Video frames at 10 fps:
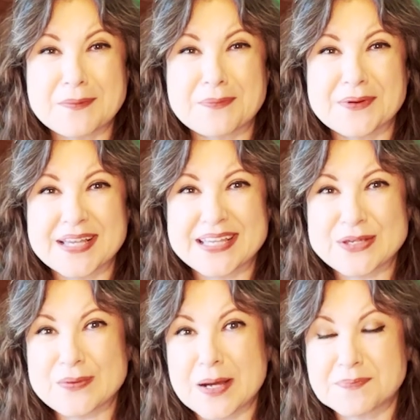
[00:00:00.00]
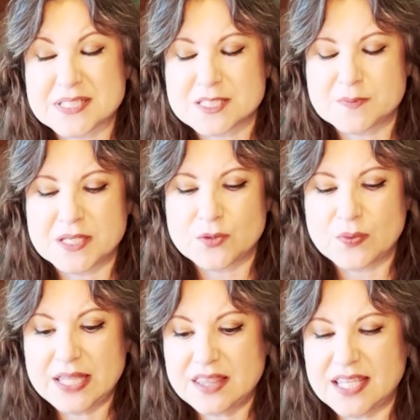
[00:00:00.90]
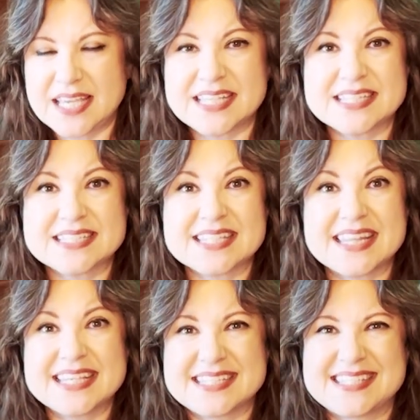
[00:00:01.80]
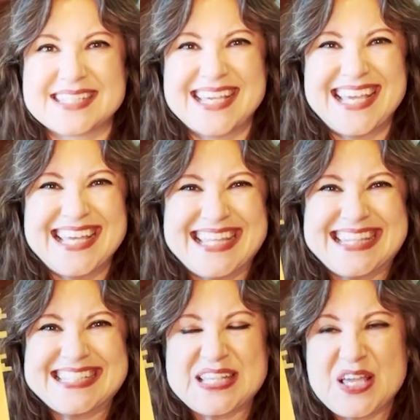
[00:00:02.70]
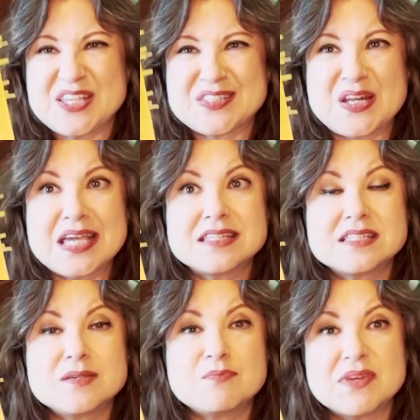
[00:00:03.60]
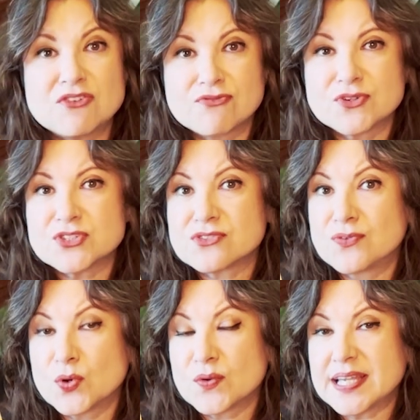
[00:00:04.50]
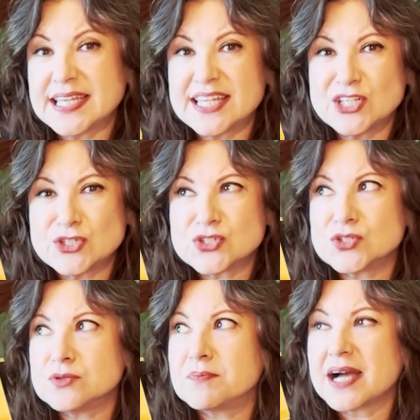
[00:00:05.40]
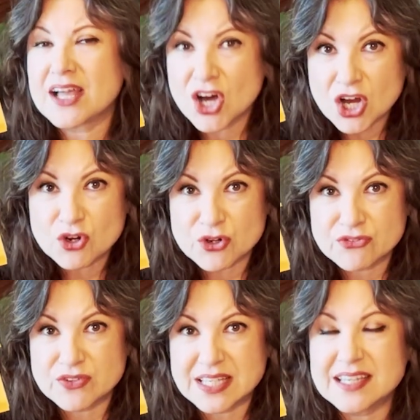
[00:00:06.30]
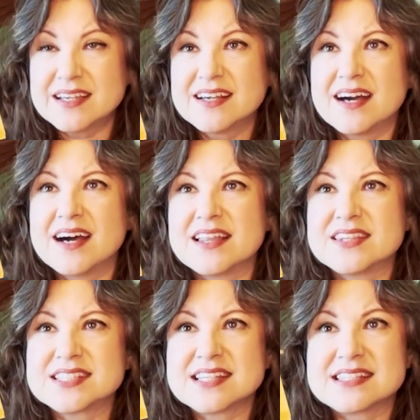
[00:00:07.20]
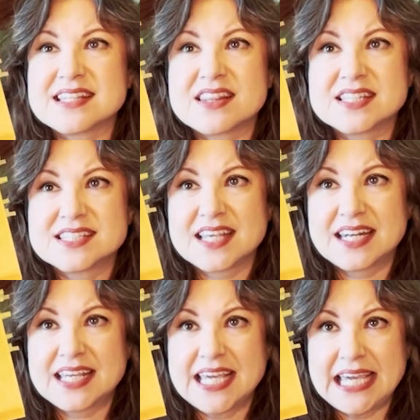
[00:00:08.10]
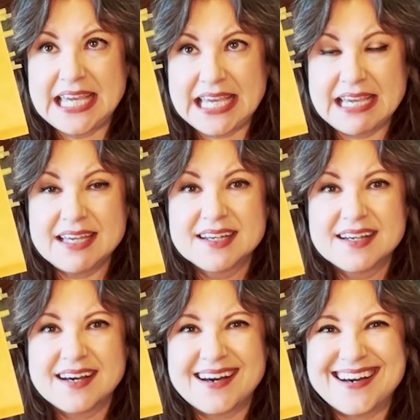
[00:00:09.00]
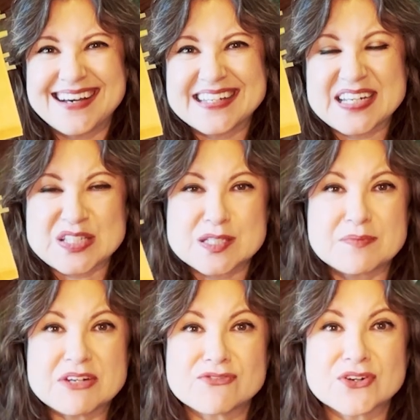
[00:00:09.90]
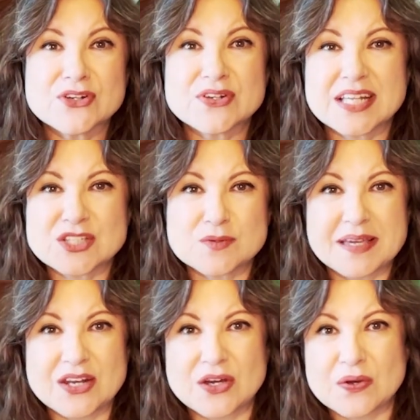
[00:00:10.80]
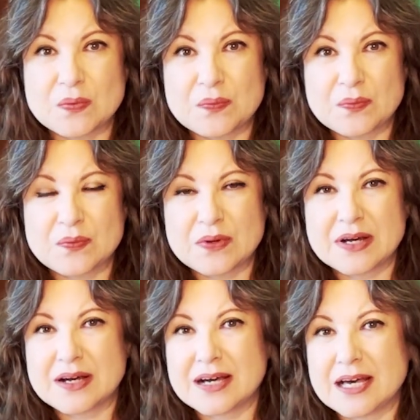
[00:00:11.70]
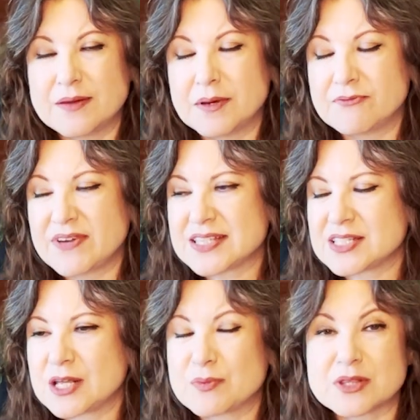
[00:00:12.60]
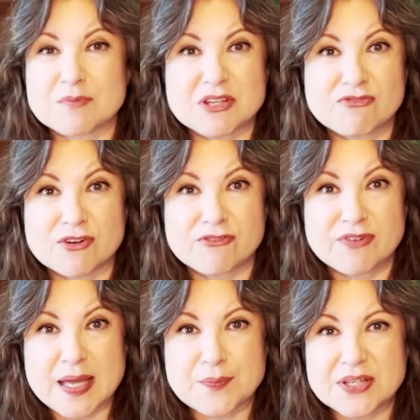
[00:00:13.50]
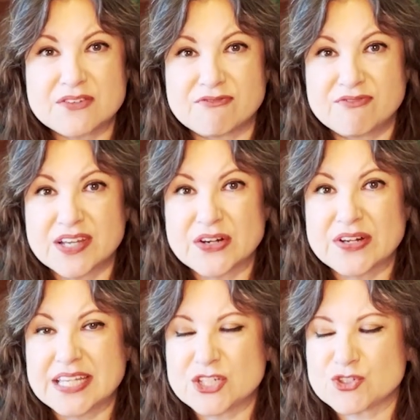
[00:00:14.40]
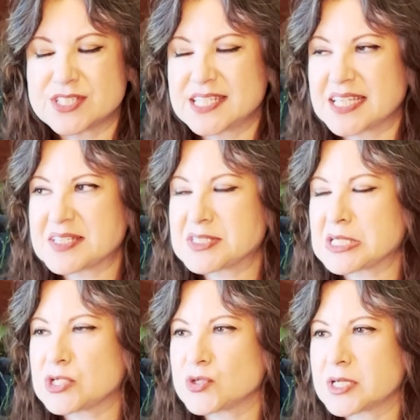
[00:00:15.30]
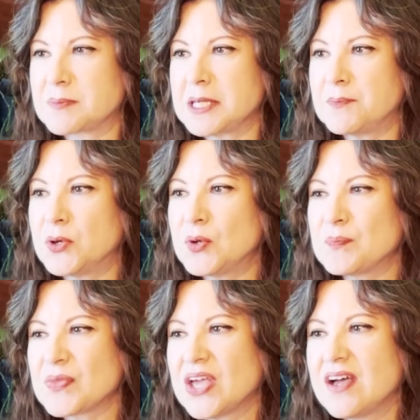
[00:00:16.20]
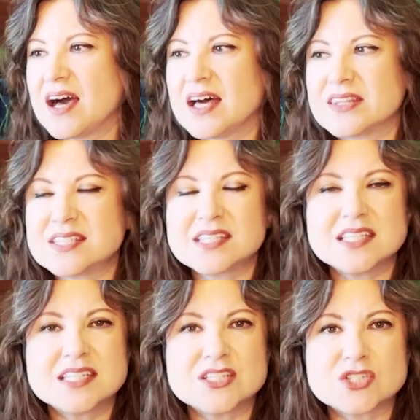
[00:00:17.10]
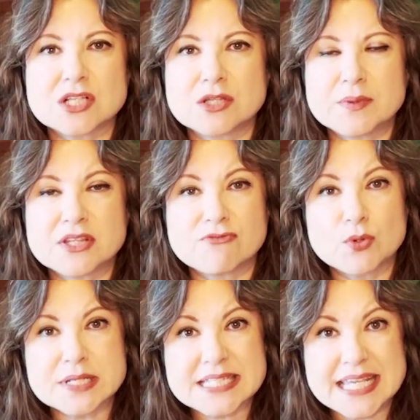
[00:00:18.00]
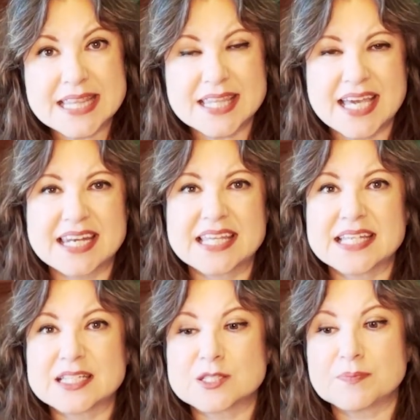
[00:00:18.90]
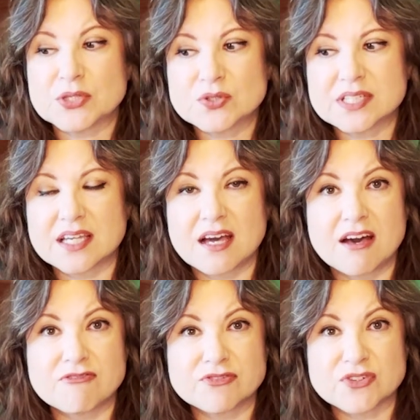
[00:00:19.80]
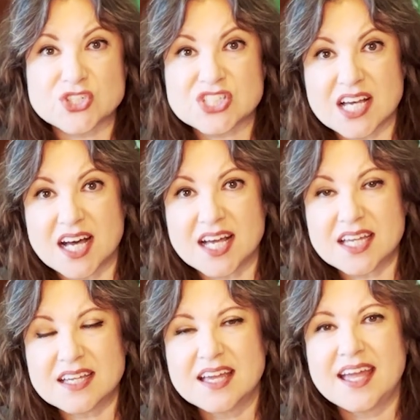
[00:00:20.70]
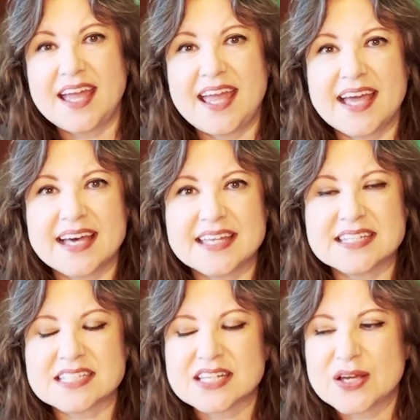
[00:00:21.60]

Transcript: to bring you up to speed with is this. This is Nancy Mitford's foray into biography. This is The Sun King. Nancy Mitford, as you may know, I'm fascinated with the Mitford family, very interesting, eccentric people. This is Louis XIV and his building of Versailles and